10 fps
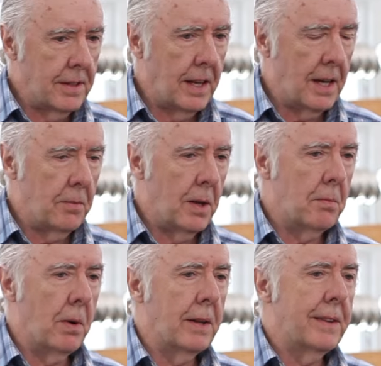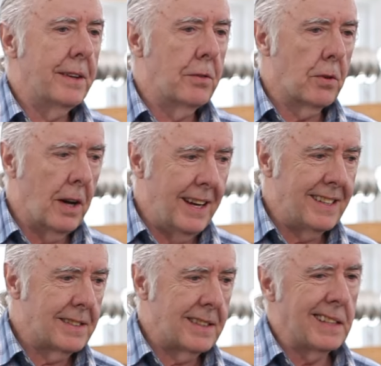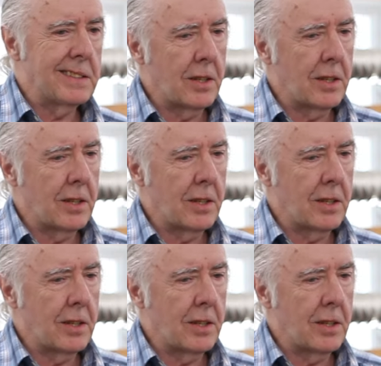the enemy, but the dryness that's